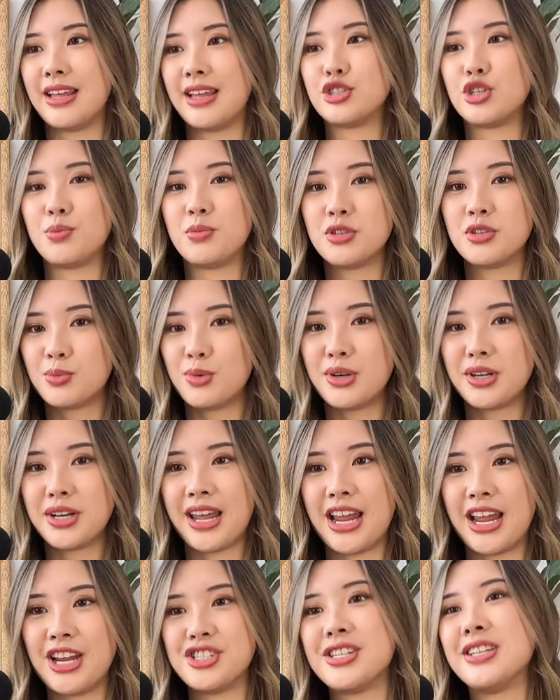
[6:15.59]
That's so much more
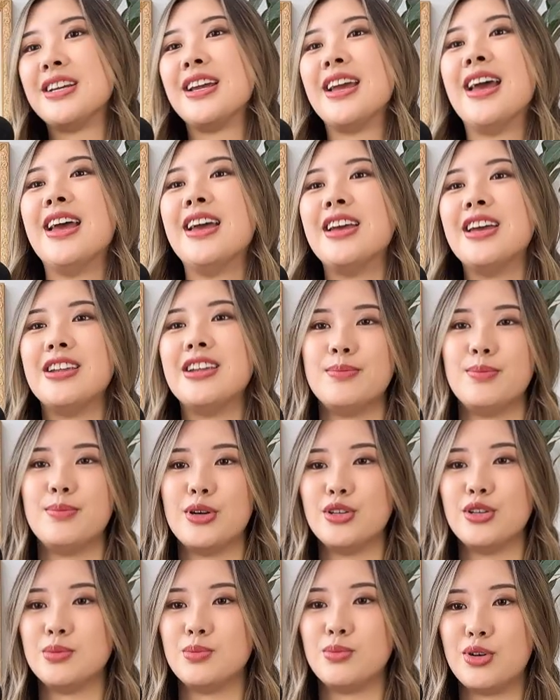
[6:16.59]
engaging and
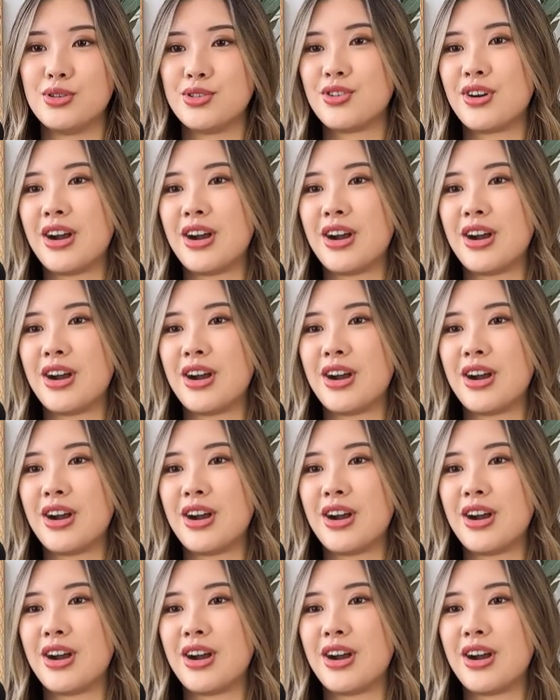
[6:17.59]
builds more